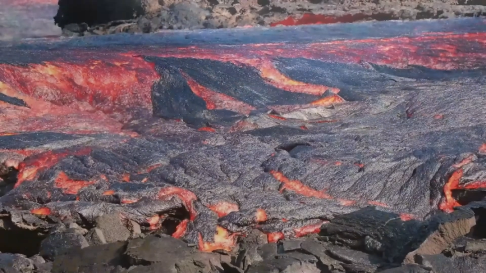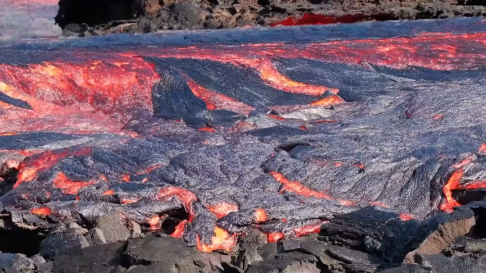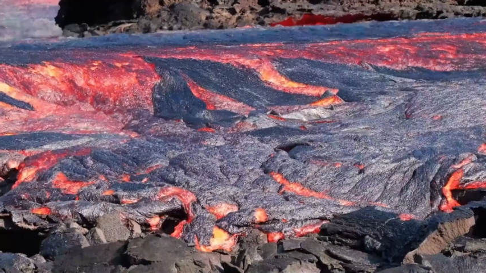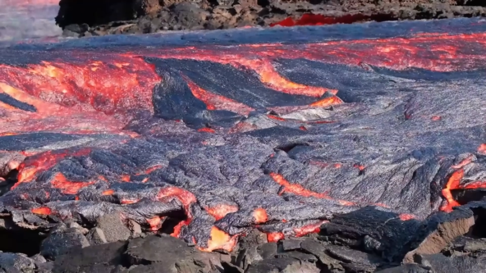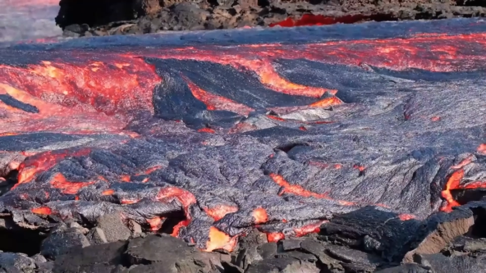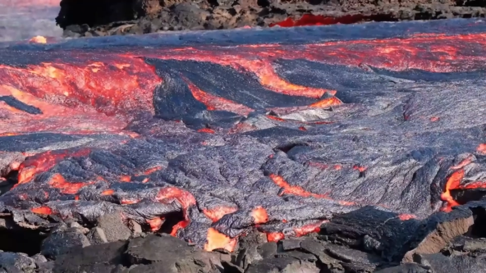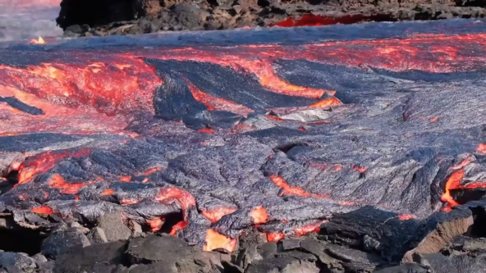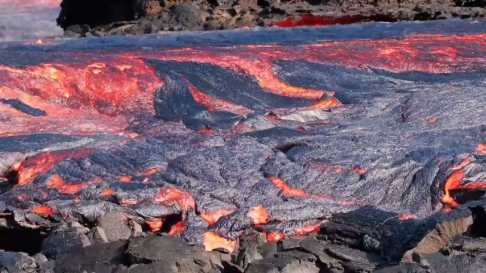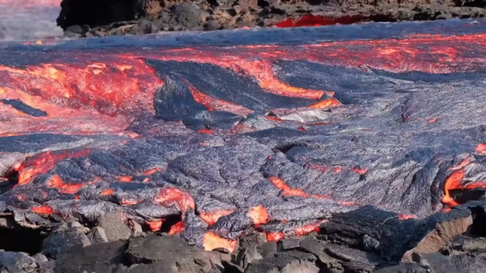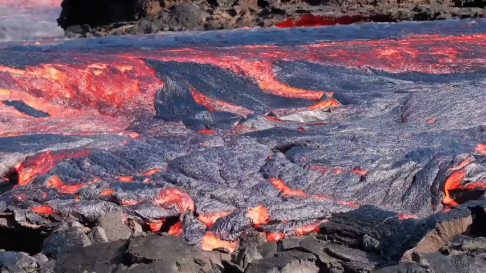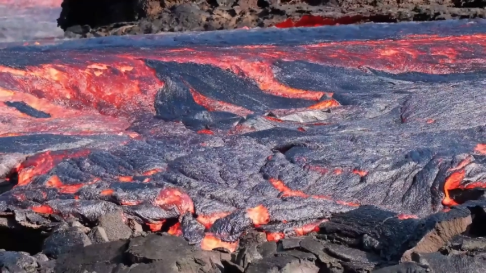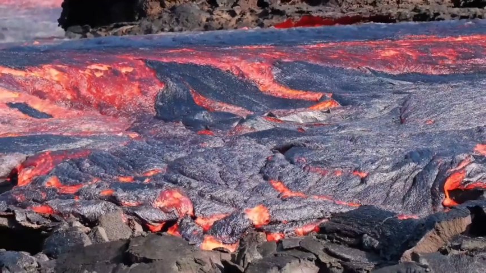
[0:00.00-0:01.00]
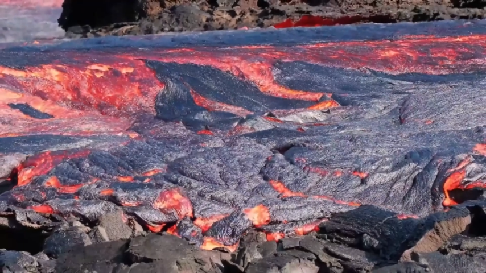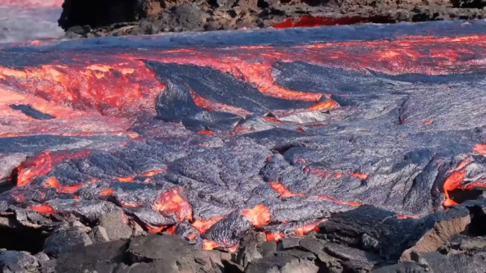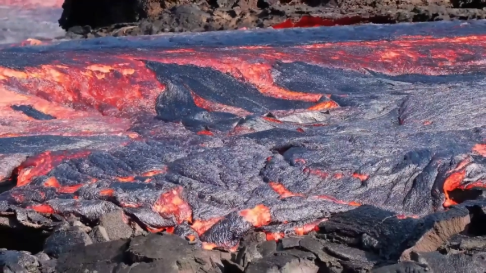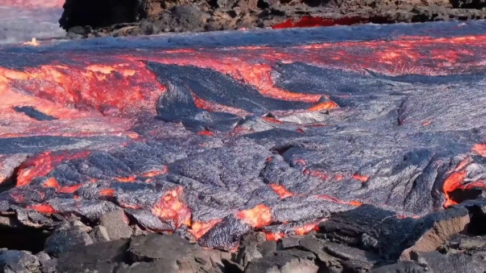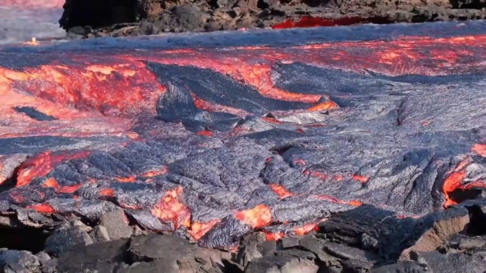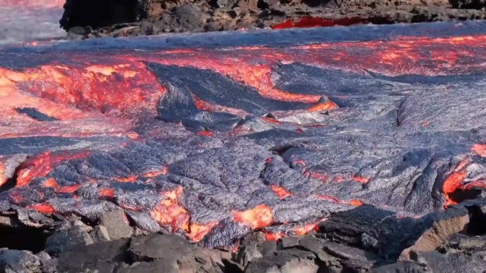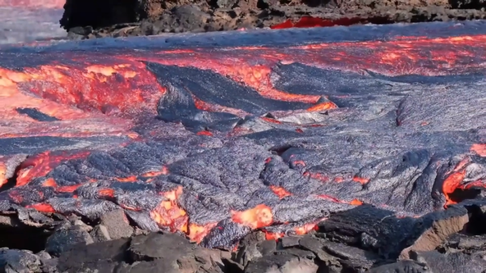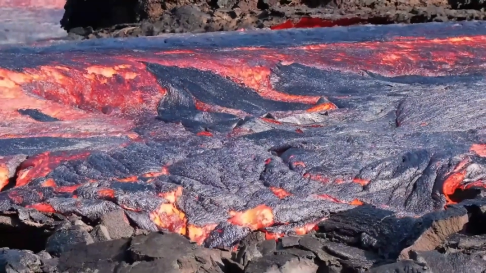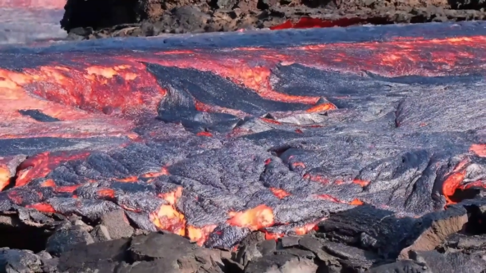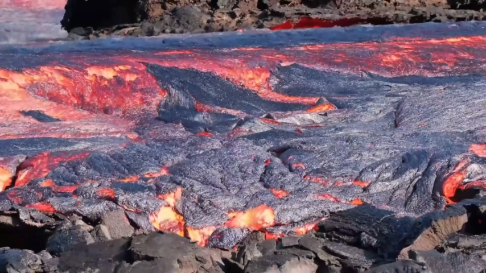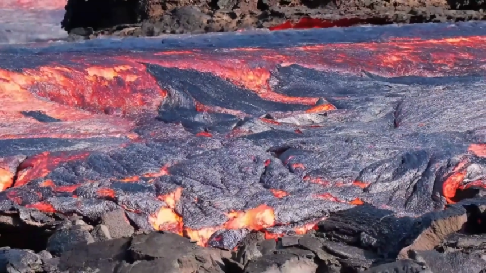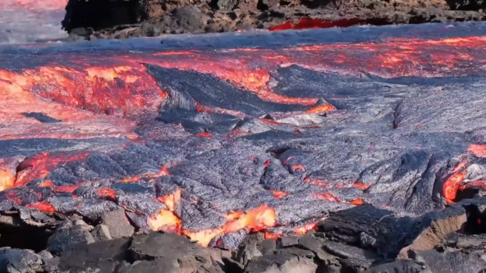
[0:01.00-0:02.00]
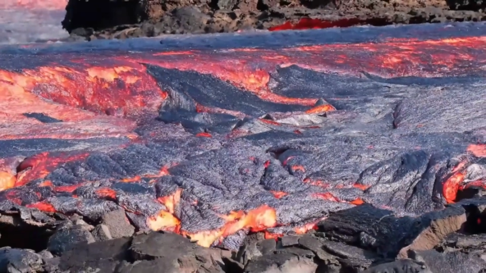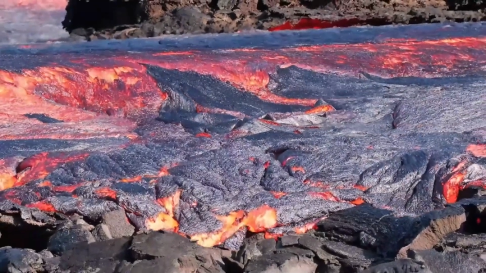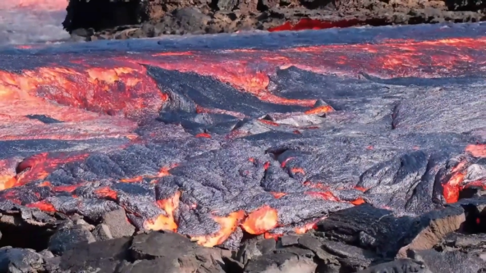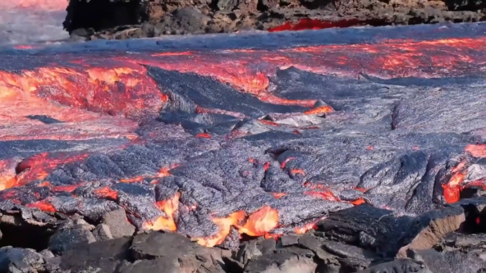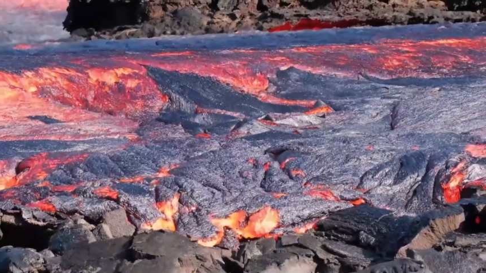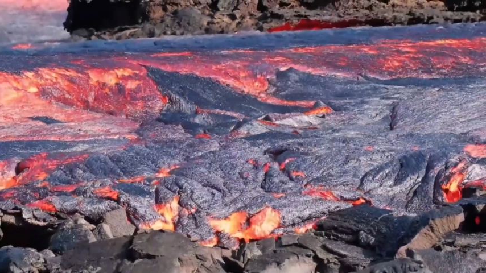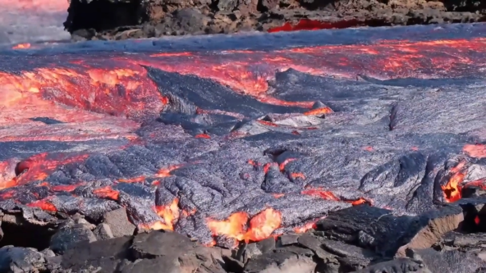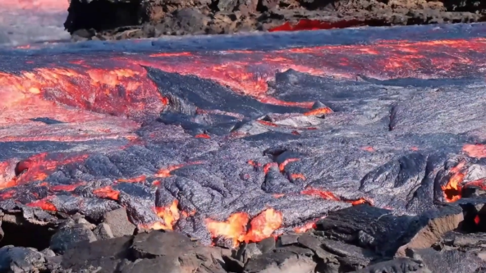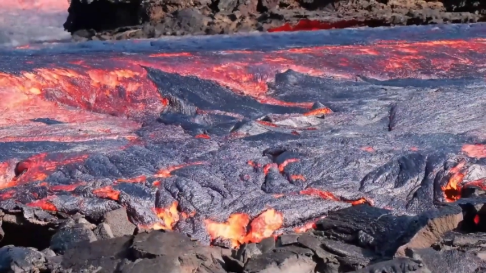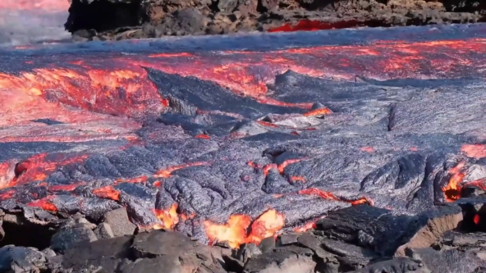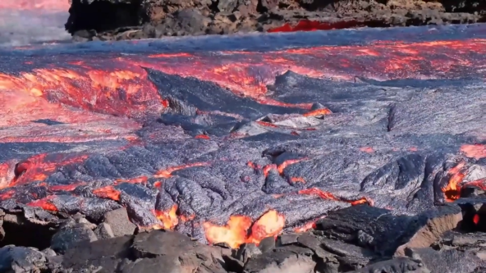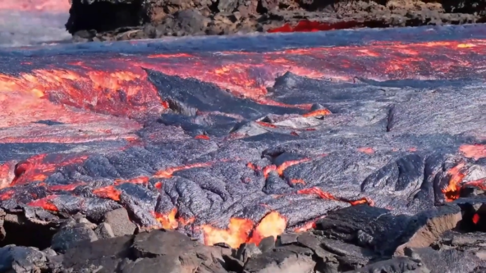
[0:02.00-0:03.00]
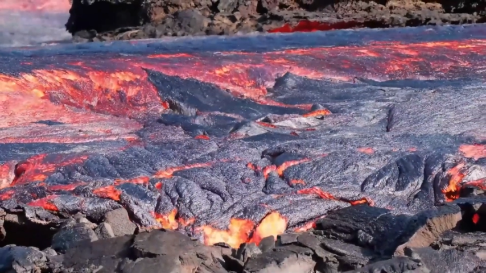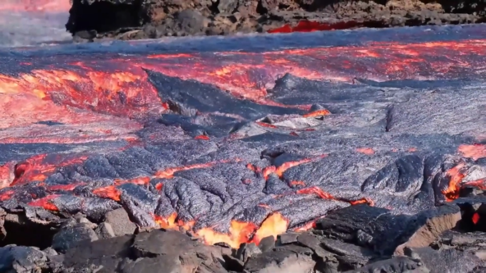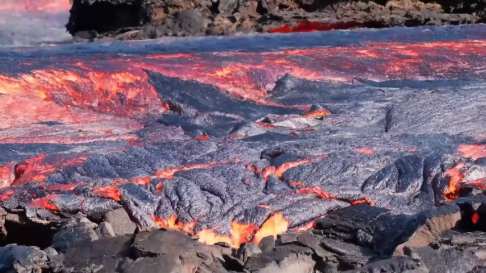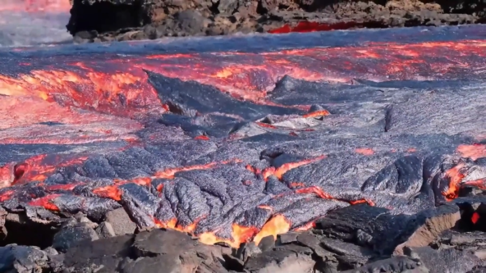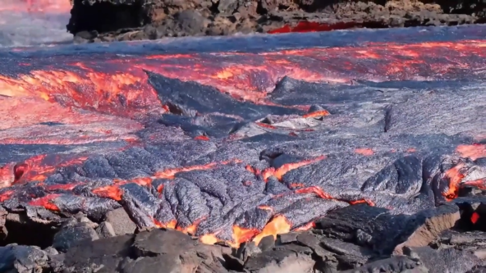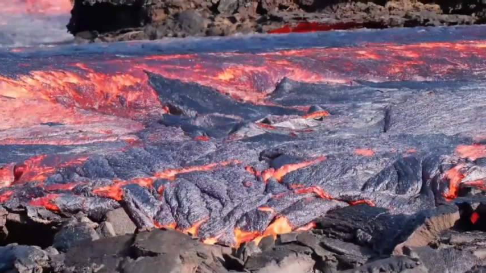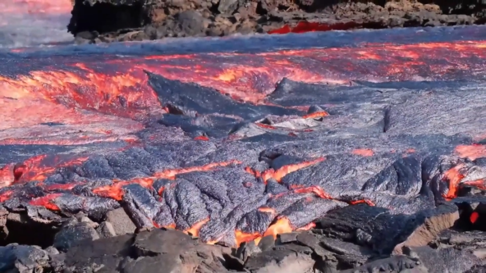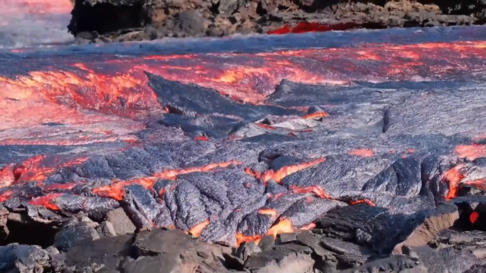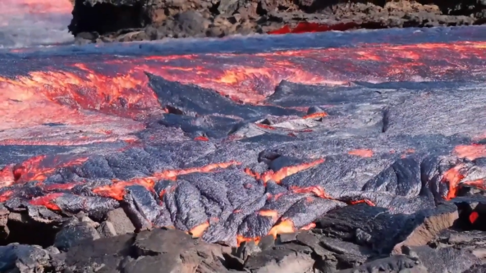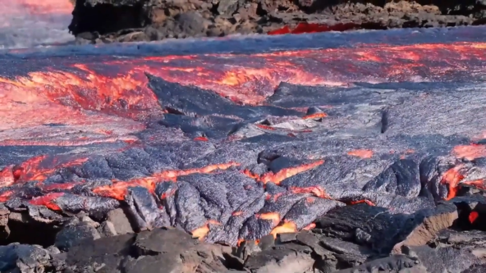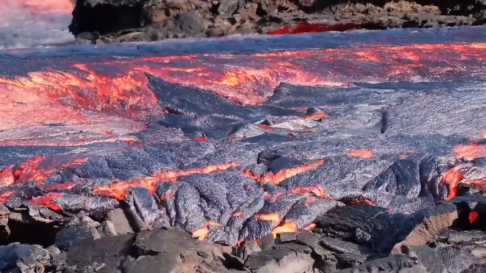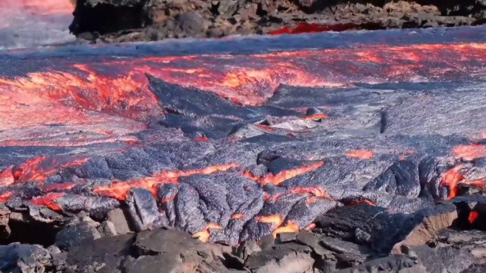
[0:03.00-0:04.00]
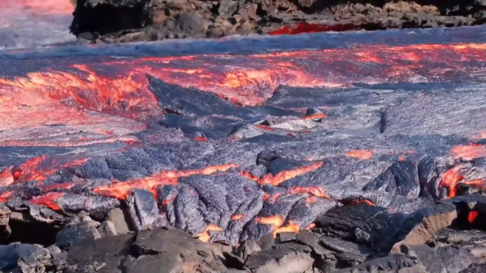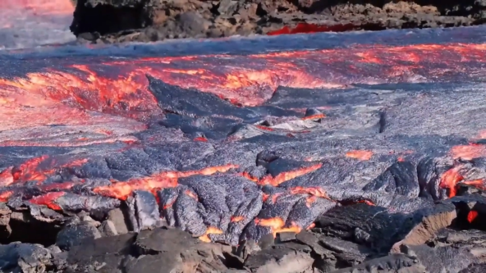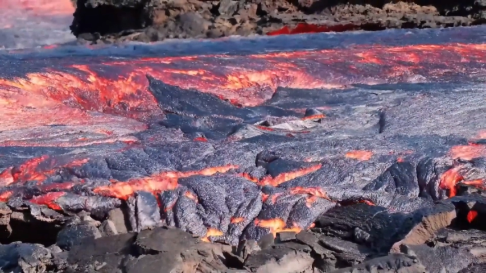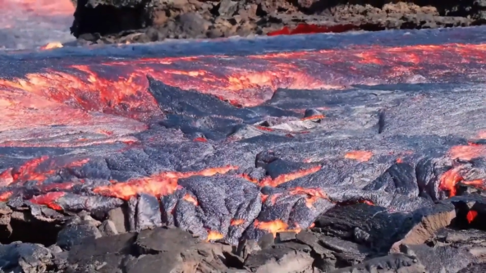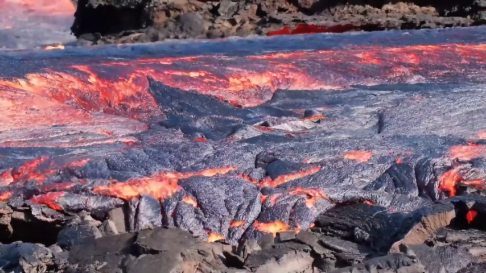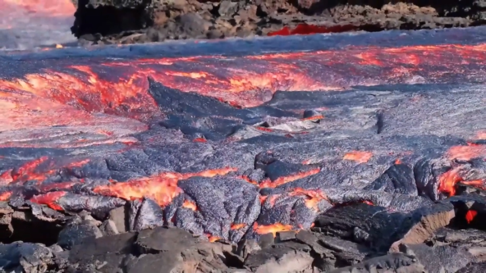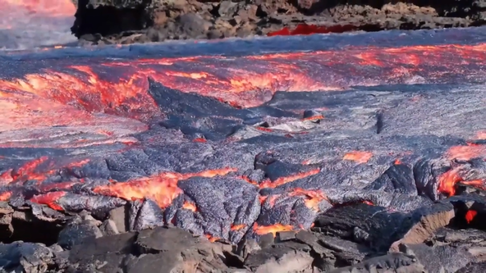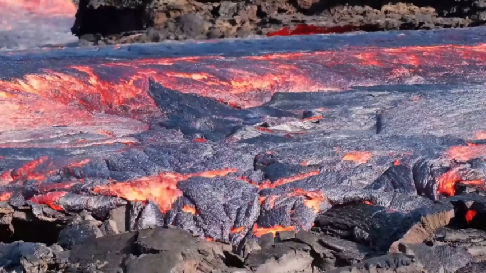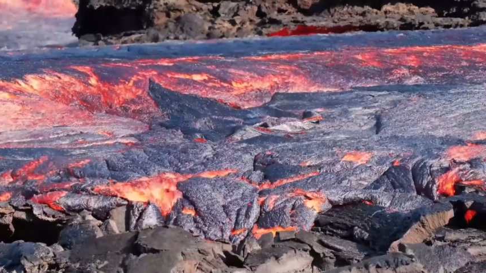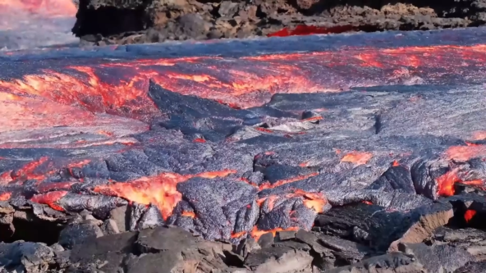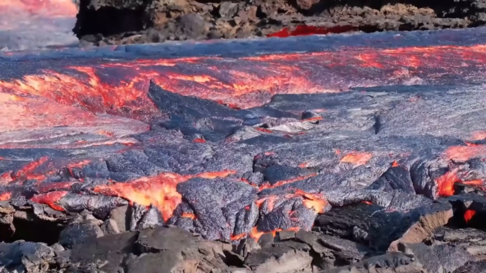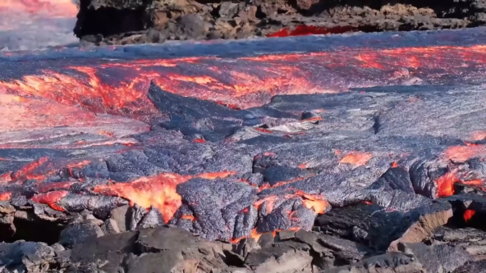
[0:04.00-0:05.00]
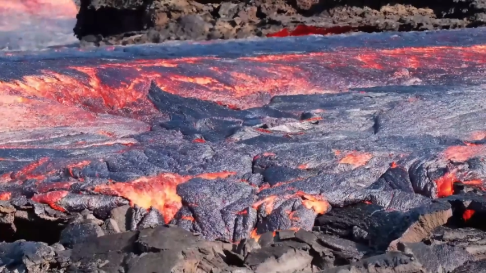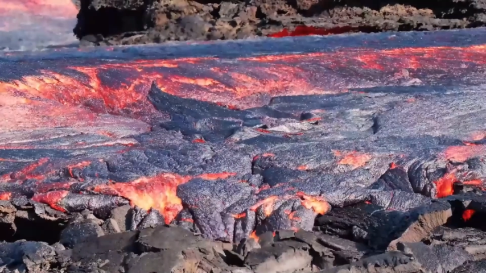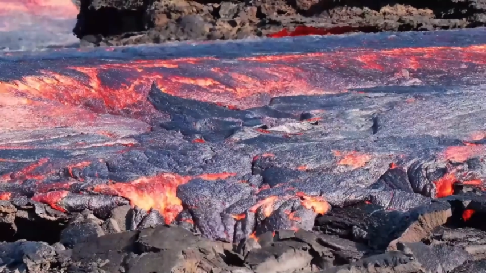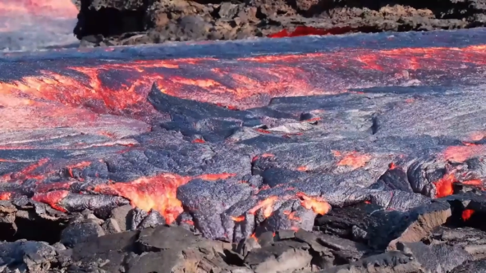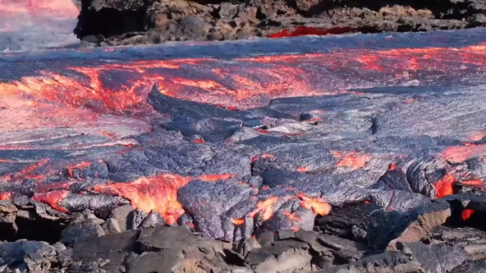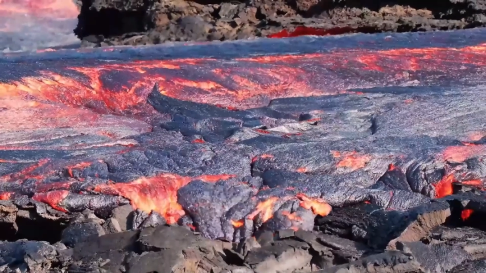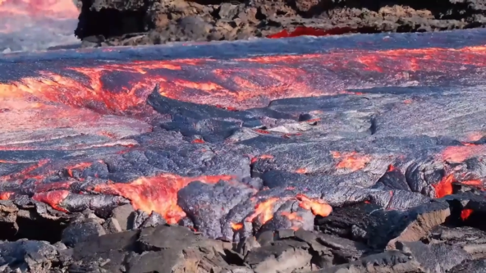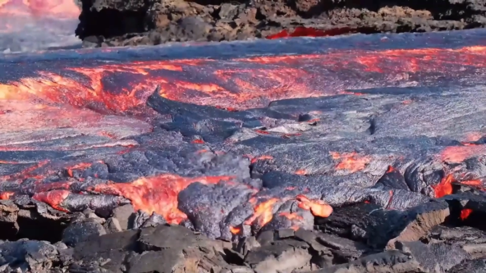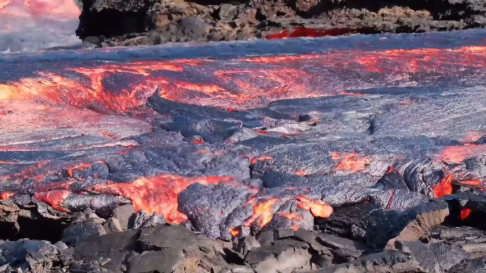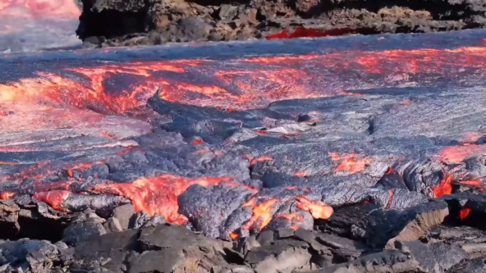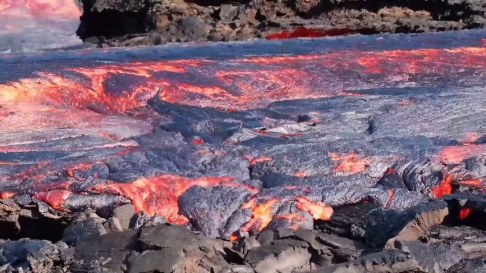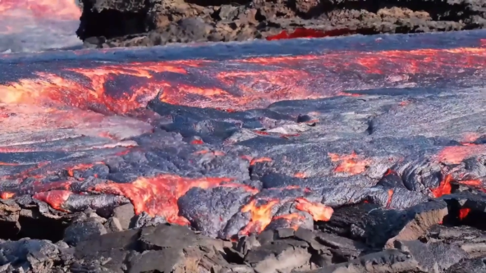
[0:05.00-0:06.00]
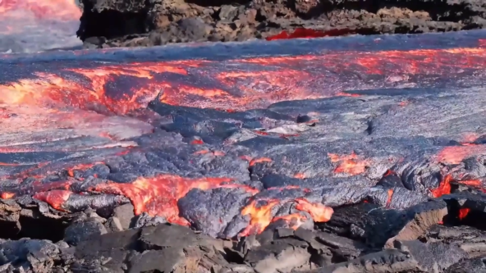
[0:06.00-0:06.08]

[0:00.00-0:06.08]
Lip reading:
[unreadable: no face in view]